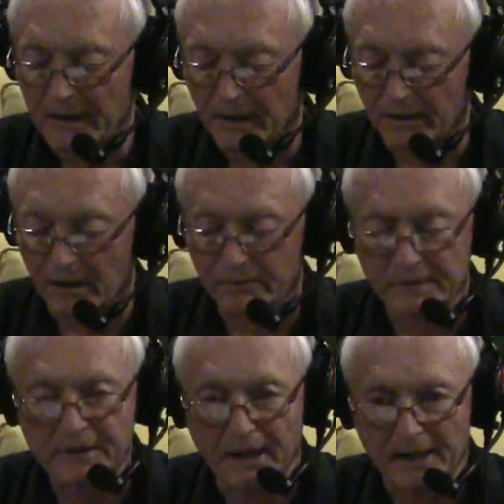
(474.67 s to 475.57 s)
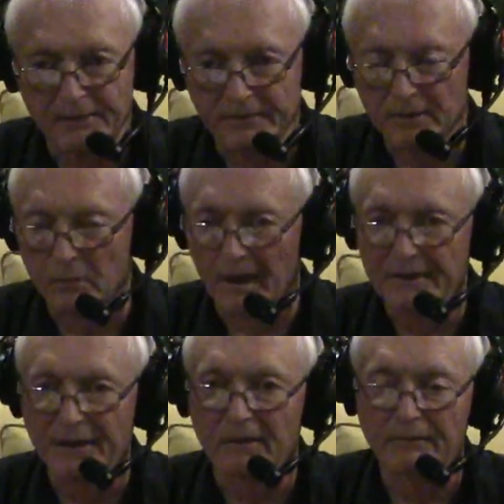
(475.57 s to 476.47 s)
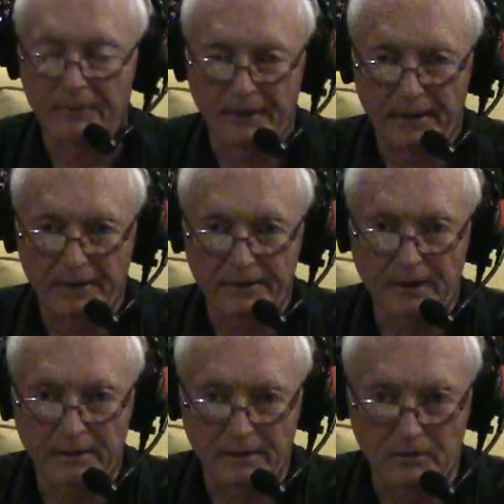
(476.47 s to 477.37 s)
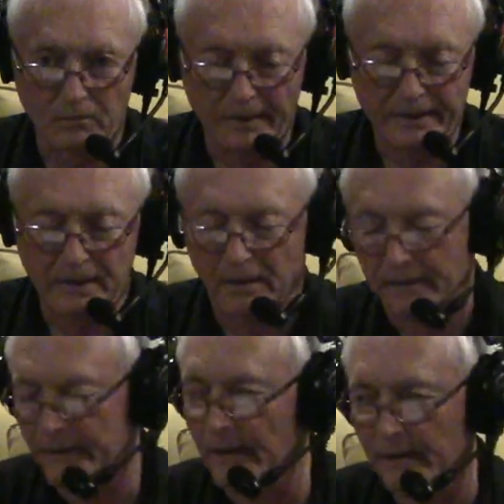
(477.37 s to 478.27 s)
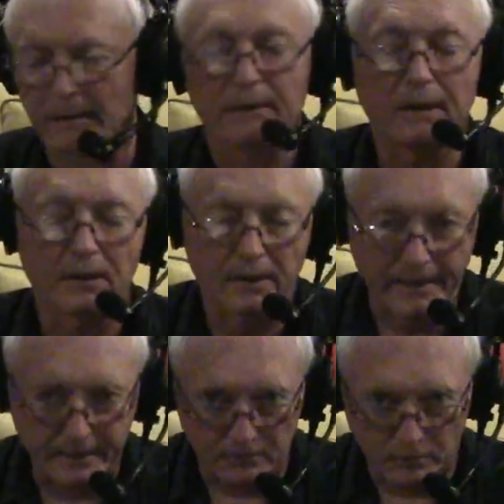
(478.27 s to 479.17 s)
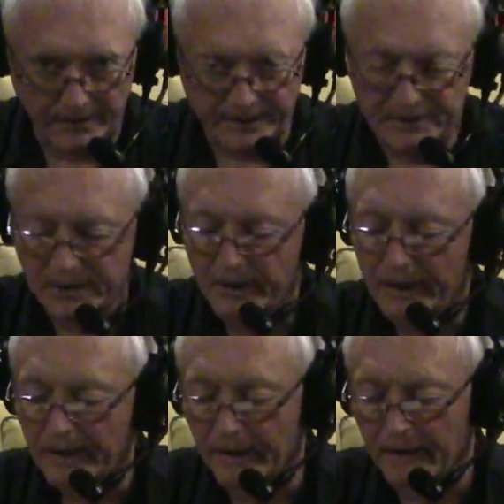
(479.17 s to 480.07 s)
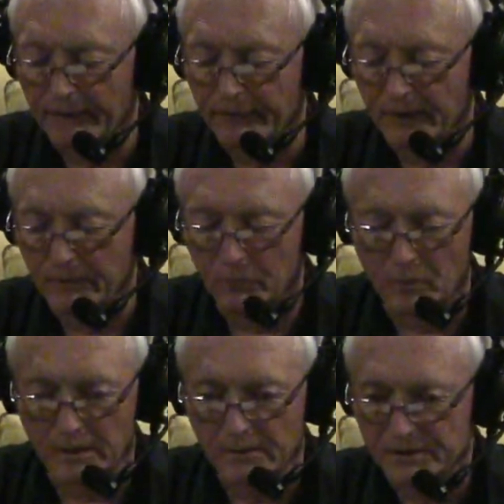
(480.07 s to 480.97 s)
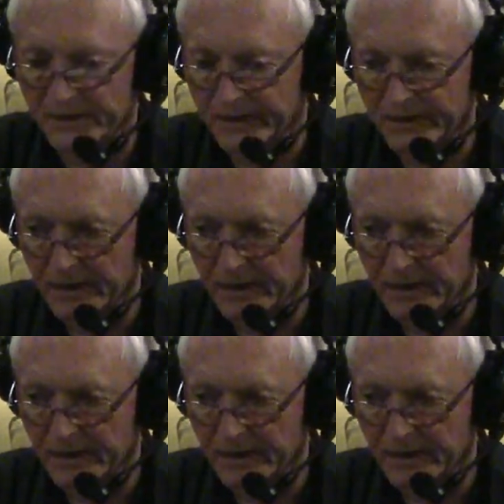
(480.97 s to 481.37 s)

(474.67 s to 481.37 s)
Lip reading: Along with Dodgeville, watch out for their their lighter weights from 106